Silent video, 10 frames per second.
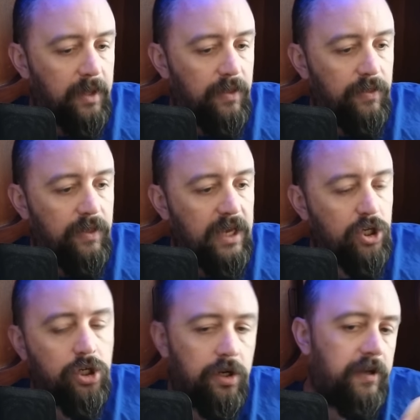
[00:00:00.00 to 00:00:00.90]
they
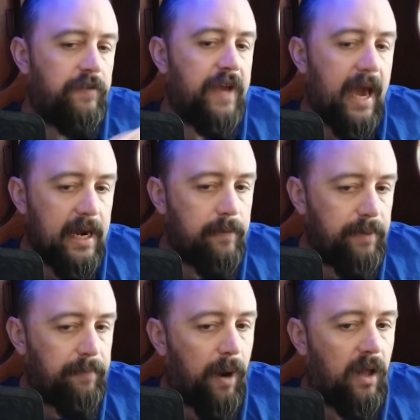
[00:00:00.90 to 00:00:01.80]
should have had it
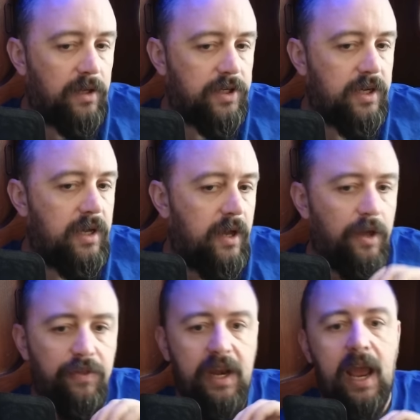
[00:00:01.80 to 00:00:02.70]
be policy
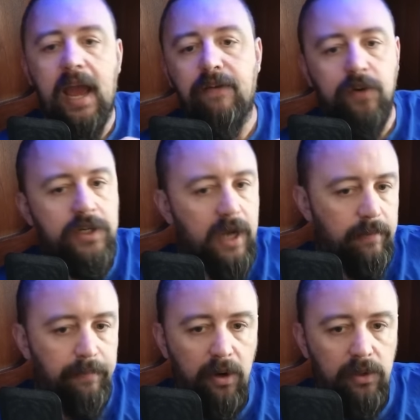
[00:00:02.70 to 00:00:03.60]
that every
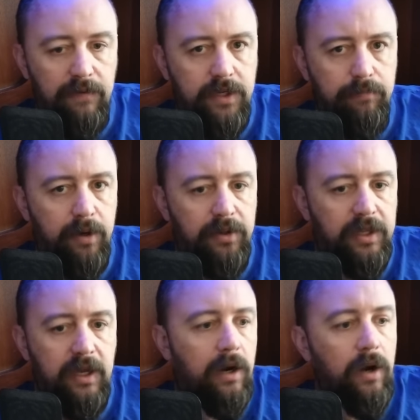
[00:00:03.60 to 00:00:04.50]
time a boat leaves the
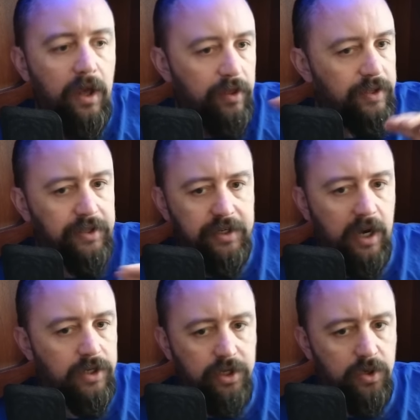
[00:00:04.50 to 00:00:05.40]
berthing there that the
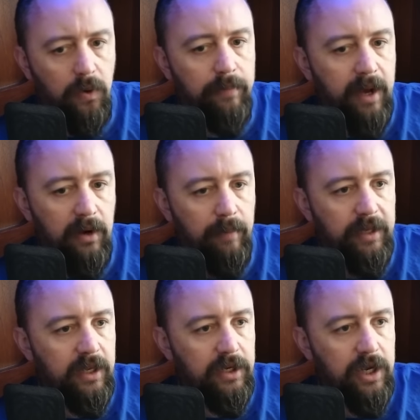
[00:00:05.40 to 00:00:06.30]
tugs escort them out i
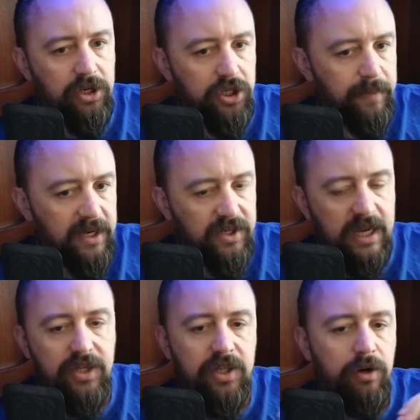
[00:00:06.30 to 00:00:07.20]
mean it, it, just makes
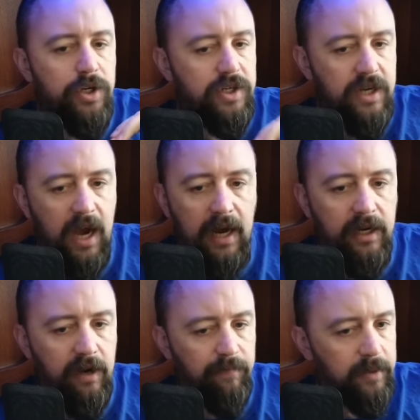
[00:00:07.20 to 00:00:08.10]
sense there is not
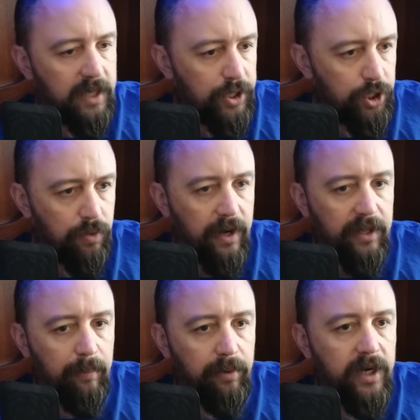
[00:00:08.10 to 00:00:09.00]
enough protection around
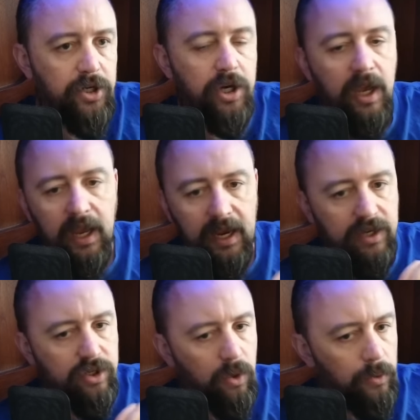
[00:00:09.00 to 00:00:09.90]
that bridge it
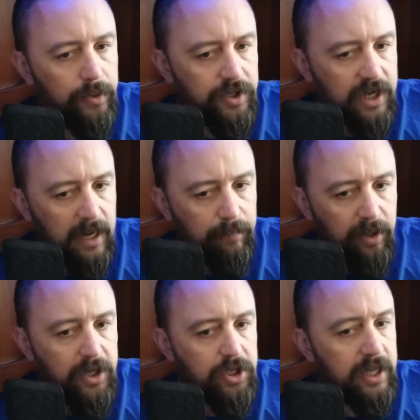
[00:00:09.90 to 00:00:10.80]
is an older design
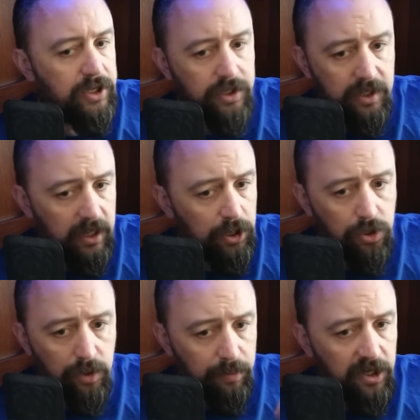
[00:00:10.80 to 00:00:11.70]
bridge and that's just the
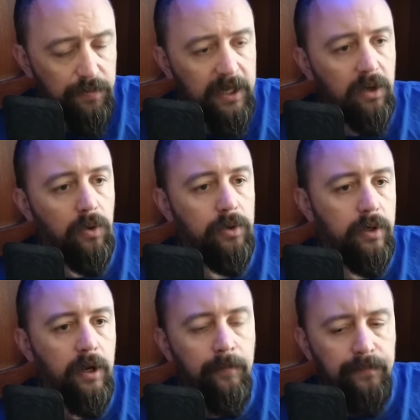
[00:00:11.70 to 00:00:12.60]
nature of the bridge being
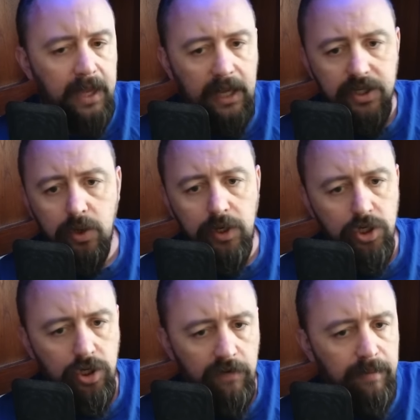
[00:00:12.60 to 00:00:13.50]
older and so it
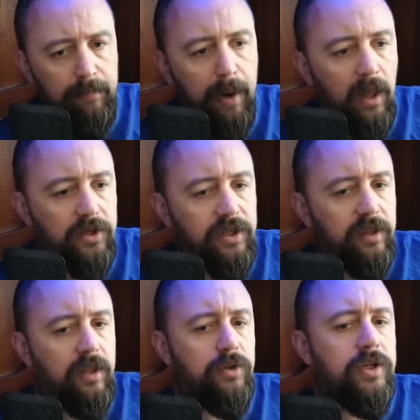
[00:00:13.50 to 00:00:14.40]
should have been policy
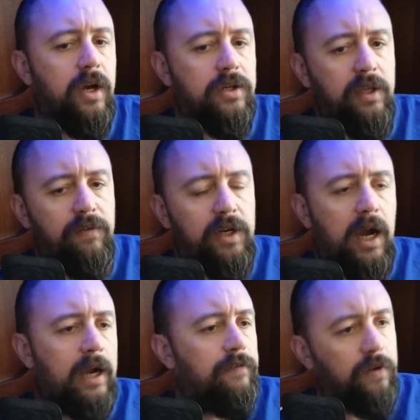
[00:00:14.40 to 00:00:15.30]
that those tugs leave the
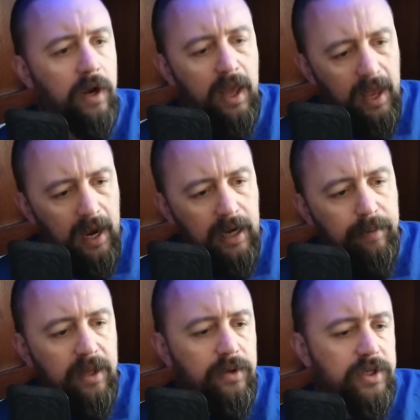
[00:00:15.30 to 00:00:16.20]
dock and for
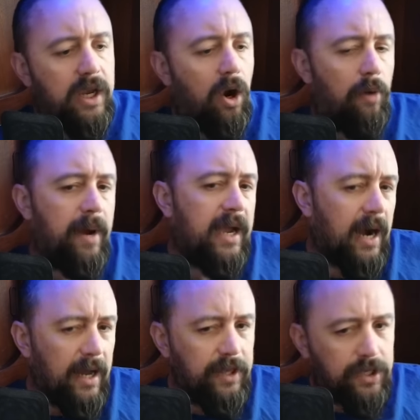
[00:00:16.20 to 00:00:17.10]
anybody that say oh my
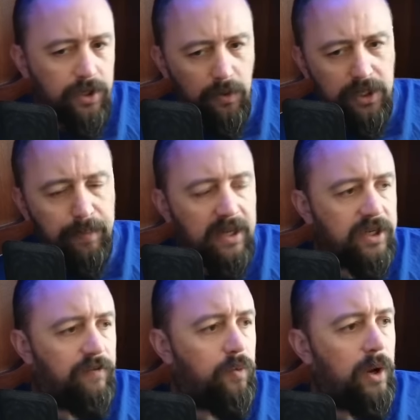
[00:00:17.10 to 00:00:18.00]
god that's so
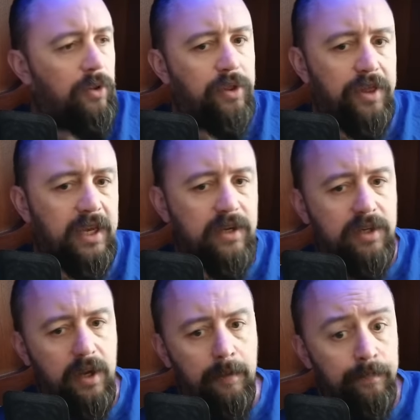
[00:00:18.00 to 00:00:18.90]
expensive well the thing
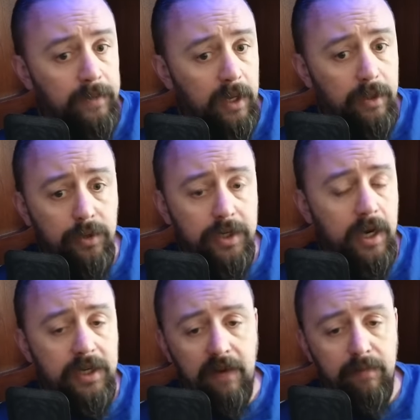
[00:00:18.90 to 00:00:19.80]
is those
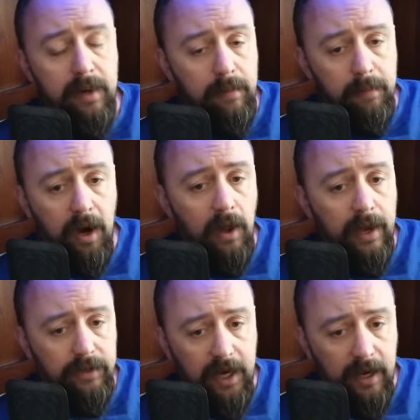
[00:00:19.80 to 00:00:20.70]
tugs have a minimum call
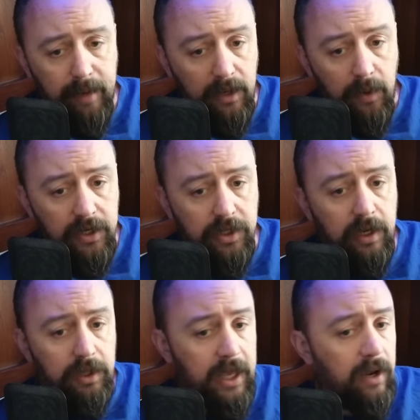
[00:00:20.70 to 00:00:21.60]
out time anyways
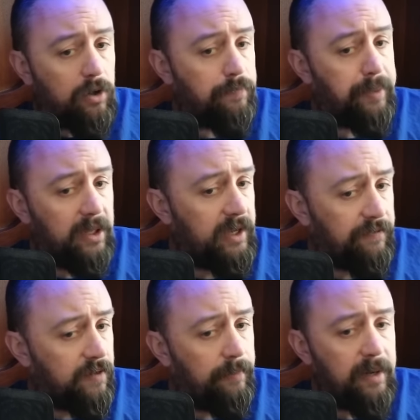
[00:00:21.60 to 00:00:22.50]
they, they are billing
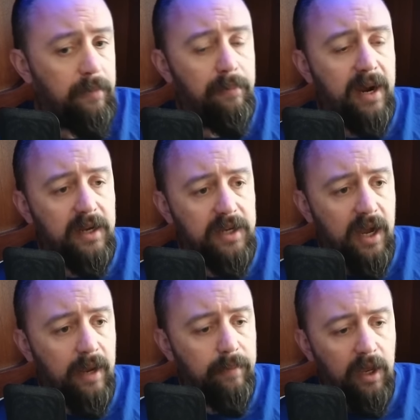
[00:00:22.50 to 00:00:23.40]
for a minimum amount of
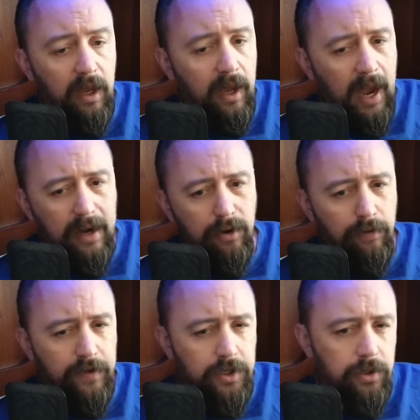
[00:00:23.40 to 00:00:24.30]
time i don't know
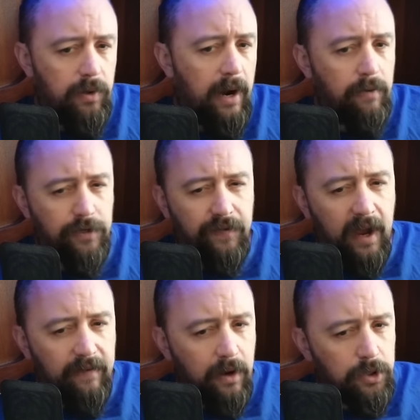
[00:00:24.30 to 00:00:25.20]
if it's two hours
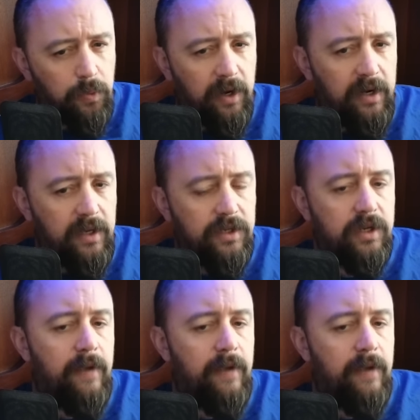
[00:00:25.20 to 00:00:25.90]
five hours what it is